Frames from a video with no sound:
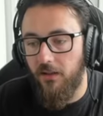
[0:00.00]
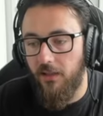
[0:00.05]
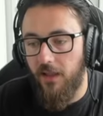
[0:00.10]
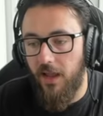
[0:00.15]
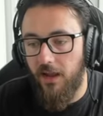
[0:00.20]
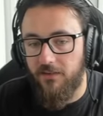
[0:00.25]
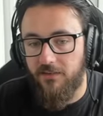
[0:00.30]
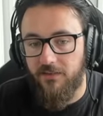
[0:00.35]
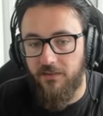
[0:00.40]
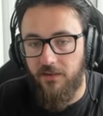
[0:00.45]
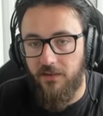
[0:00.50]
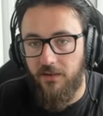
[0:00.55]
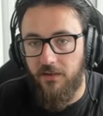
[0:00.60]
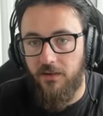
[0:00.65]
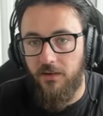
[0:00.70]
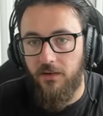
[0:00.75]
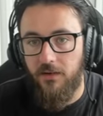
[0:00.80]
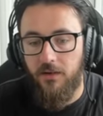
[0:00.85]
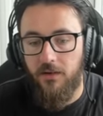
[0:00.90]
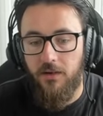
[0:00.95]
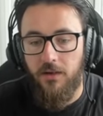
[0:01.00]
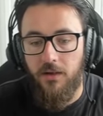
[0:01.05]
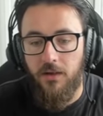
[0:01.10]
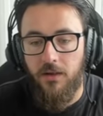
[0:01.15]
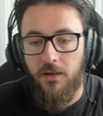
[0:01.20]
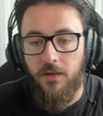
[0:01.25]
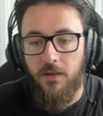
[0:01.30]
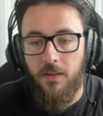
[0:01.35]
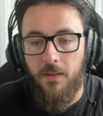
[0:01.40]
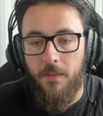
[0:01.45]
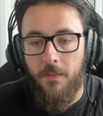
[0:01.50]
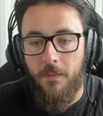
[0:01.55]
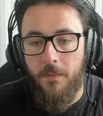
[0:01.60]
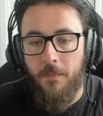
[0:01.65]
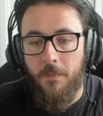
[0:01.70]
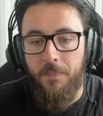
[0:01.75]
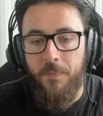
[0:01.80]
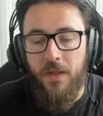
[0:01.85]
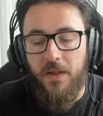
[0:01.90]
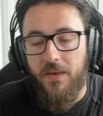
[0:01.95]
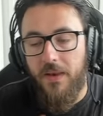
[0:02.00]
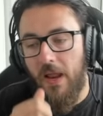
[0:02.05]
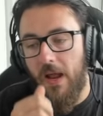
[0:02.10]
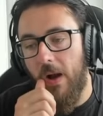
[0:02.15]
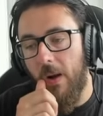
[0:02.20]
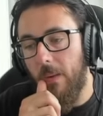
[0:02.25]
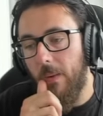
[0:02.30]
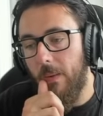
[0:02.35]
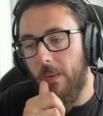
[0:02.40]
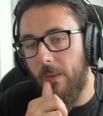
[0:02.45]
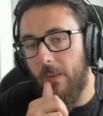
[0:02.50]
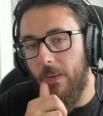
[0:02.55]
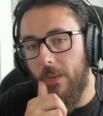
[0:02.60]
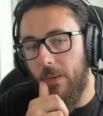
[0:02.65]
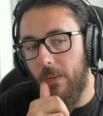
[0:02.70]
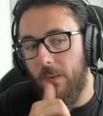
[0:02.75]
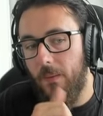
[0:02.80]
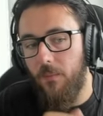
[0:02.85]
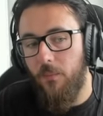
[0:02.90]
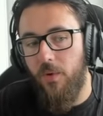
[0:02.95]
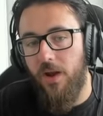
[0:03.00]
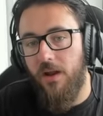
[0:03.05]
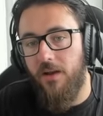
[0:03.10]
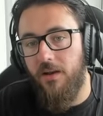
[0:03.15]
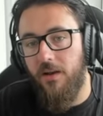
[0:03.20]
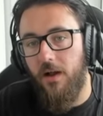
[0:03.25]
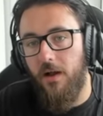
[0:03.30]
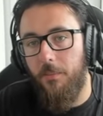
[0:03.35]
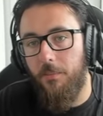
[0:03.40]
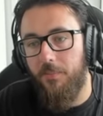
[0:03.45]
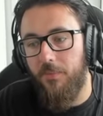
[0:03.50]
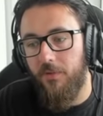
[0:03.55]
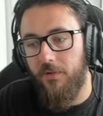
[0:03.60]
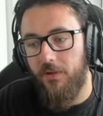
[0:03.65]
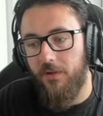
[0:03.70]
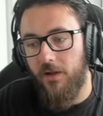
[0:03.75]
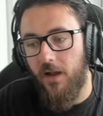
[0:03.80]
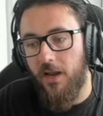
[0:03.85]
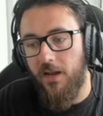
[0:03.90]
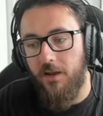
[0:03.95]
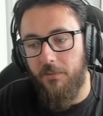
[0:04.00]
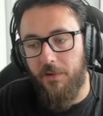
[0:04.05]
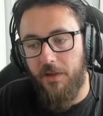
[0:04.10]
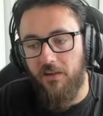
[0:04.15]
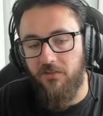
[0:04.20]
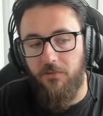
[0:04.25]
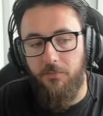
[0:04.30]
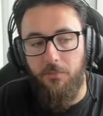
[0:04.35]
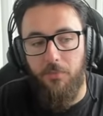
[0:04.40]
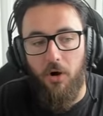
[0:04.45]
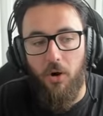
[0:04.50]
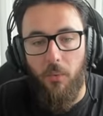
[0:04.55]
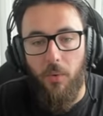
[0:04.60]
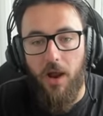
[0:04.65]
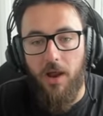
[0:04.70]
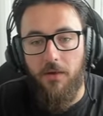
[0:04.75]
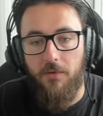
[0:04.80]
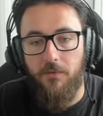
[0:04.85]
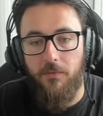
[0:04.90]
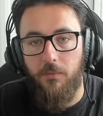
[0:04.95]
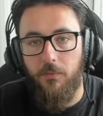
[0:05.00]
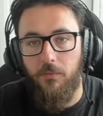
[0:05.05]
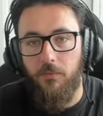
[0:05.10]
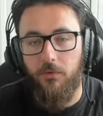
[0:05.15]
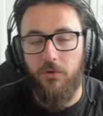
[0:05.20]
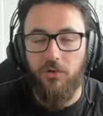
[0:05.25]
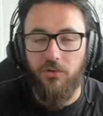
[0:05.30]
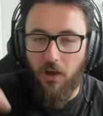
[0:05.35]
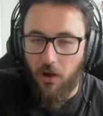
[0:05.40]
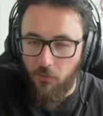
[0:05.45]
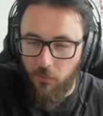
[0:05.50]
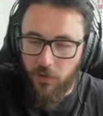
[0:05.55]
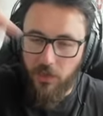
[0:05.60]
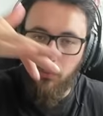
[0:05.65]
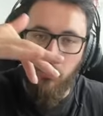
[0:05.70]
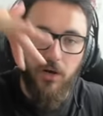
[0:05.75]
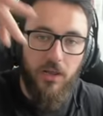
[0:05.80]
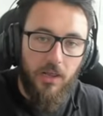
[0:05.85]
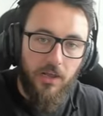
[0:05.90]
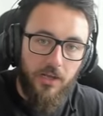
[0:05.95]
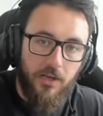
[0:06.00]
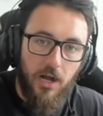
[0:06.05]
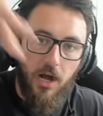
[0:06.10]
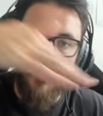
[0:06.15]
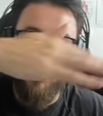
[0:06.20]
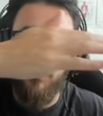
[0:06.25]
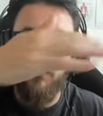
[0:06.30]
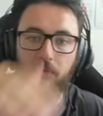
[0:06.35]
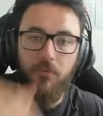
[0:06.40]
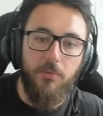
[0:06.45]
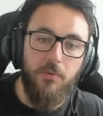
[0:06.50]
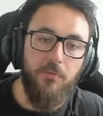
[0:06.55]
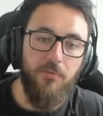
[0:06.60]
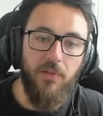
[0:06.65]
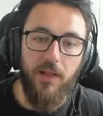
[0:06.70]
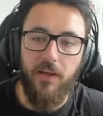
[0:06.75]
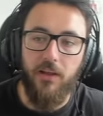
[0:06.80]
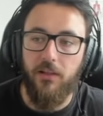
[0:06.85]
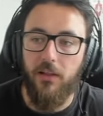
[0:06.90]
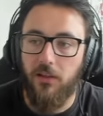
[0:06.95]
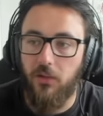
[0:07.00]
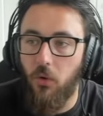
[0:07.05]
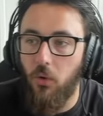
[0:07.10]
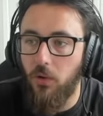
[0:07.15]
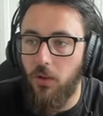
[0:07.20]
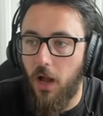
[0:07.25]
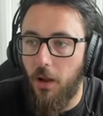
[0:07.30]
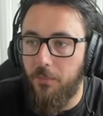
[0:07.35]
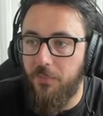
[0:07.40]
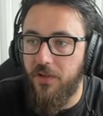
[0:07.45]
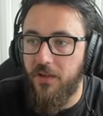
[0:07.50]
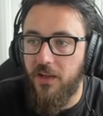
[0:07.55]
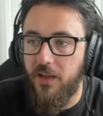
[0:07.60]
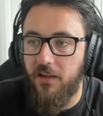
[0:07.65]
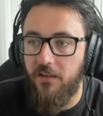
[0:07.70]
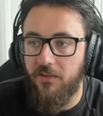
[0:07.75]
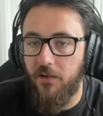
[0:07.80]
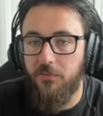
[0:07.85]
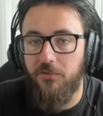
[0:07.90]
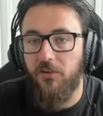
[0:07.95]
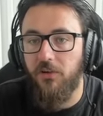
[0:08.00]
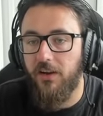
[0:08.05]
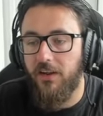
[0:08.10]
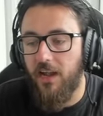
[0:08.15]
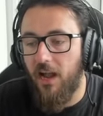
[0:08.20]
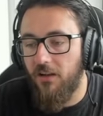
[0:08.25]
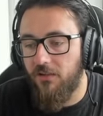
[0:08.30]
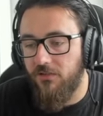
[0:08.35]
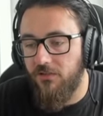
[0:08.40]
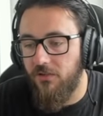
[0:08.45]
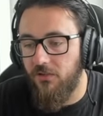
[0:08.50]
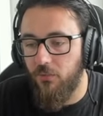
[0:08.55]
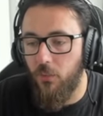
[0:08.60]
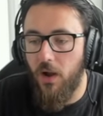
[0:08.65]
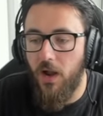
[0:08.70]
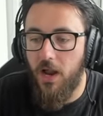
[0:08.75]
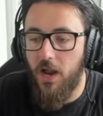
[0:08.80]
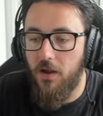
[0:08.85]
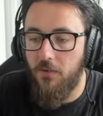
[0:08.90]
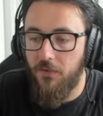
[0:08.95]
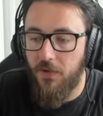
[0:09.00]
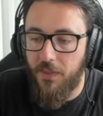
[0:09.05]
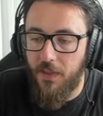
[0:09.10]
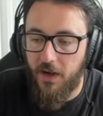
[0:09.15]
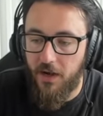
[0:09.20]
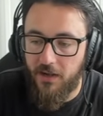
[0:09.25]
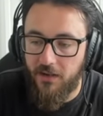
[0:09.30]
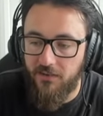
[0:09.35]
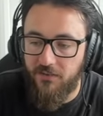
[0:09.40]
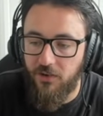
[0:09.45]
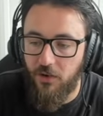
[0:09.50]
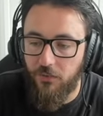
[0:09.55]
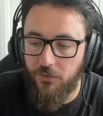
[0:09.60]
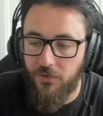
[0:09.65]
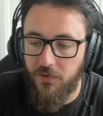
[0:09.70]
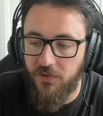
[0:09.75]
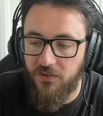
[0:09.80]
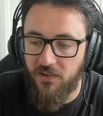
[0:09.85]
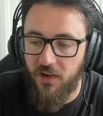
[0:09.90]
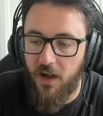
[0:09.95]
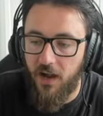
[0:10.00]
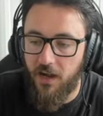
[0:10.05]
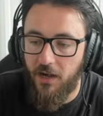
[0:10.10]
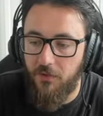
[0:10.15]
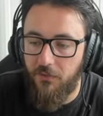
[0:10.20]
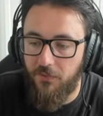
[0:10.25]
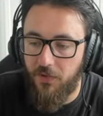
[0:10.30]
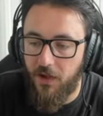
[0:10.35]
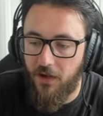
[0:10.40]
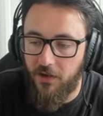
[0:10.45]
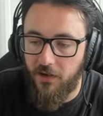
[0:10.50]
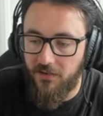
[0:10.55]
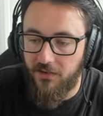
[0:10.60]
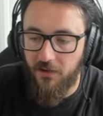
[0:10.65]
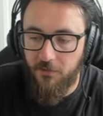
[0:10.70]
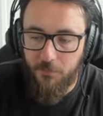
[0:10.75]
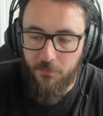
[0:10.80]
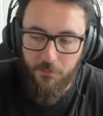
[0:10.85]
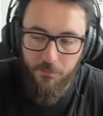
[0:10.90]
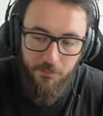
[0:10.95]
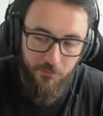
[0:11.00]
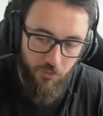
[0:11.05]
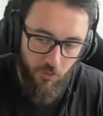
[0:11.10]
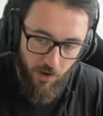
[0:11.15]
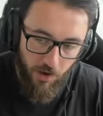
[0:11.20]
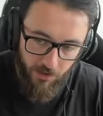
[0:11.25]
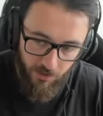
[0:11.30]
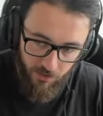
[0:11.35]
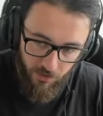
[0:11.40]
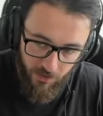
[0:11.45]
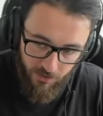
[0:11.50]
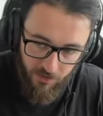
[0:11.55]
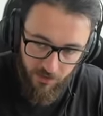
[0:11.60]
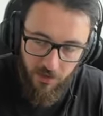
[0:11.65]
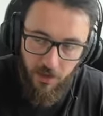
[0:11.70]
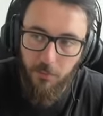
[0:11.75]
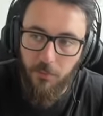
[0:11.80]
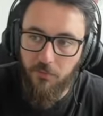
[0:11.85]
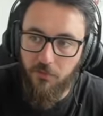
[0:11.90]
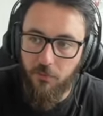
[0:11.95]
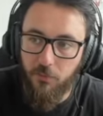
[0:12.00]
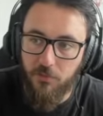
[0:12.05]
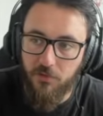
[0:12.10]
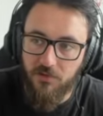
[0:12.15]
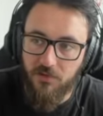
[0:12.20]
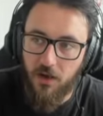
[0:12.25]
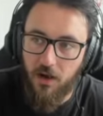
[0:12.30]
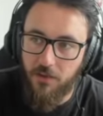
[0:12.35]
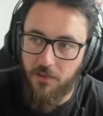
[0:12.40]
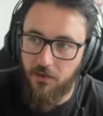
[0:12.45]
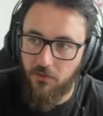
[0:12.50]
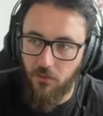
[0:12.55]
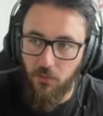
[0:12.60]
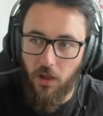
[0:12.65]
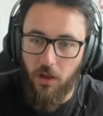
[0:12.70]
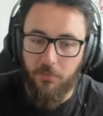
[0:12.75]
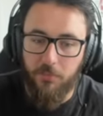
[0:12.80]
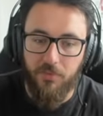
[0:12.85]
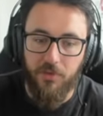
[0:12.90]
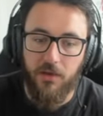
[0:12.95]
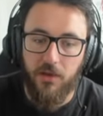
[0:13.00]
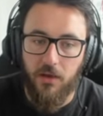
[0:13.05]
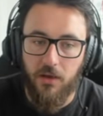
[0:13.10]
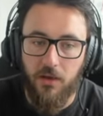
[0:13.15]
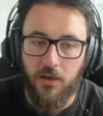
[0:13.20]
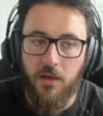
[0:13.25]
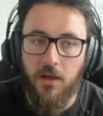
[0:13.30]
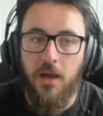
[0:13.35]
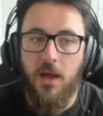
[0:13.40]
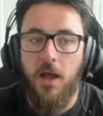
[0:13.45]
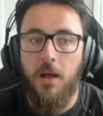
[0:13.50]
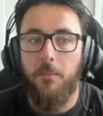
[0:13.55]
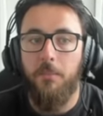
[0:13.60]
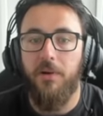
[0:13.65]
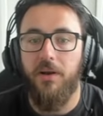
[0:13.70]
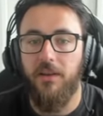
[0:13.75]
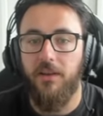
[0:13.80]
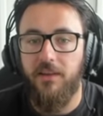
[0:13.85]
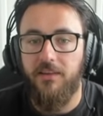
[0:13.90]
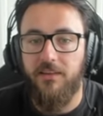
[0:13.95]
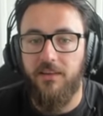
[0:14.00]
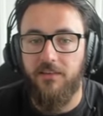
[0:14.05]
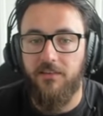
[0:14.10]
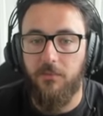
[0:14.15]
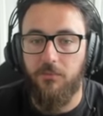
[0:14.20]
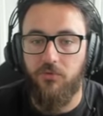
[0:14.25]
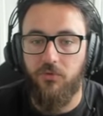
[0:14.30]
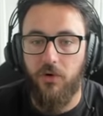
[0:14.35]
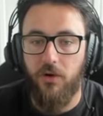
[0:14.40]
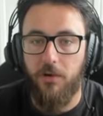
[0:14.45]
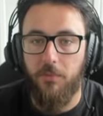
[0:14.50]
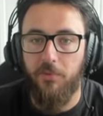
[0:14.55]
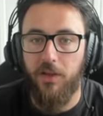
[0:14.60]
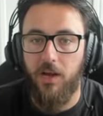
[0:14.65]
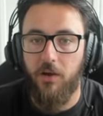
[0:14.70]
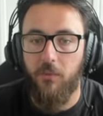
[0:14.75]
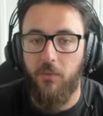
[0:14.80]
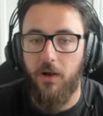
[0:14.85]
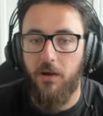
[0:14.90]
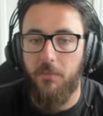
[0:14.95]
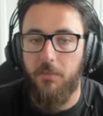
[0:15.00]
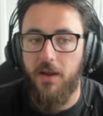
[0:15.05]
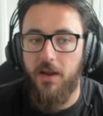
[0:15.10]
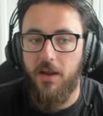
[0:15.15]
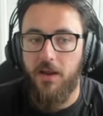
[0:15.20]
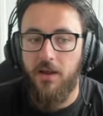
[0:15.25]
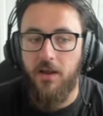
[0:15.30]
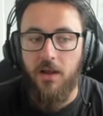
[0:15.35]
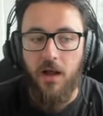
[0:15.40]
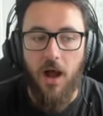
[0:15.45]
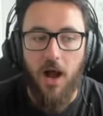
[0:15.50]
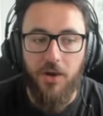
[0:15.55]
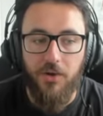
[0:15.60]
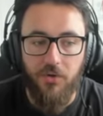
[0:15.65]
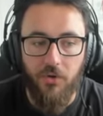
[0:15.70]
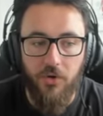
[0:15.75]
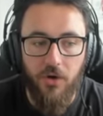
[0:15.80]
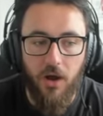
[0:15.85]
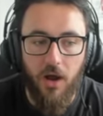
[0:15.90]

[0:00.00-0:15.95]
Excellent. Now, we end up, I end up catching bot wave because I really want to like come in from the flank. Like all I'm thinking is I'm just going to catch this wave and then I can sit off to the side. And if they contest dragon, I can come in from the side. That's all I'm thinking. But at least ends up trying to play around me. I didn't.